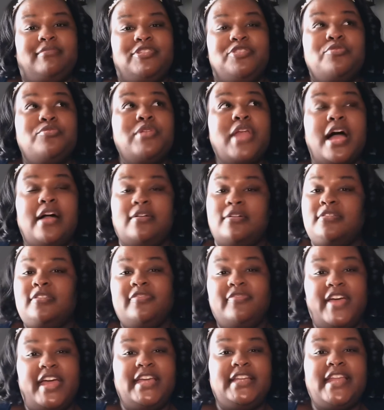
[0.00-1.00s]
You're not going
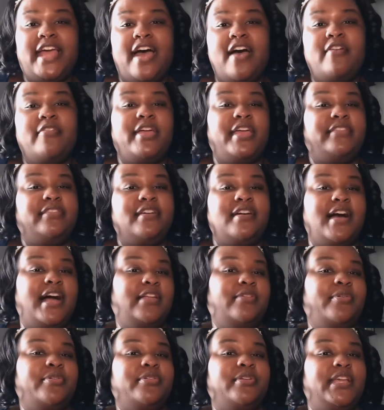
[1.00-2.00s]
to find out if the
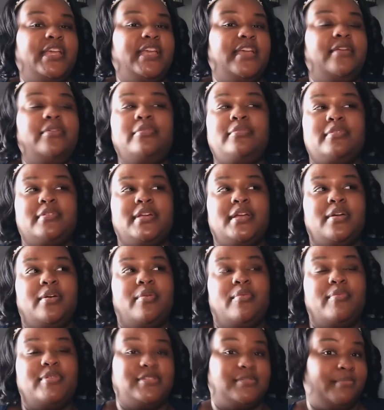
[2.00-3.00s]
Colorado Kid
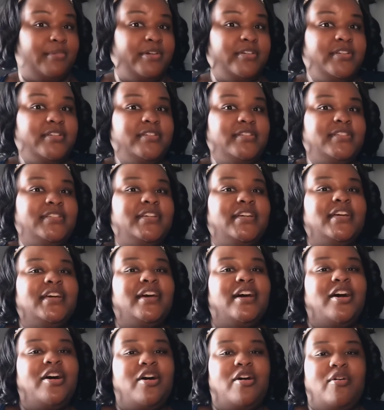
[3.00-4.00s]
was murdered,
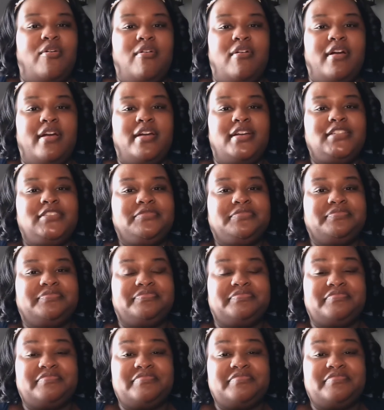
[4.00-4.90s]
or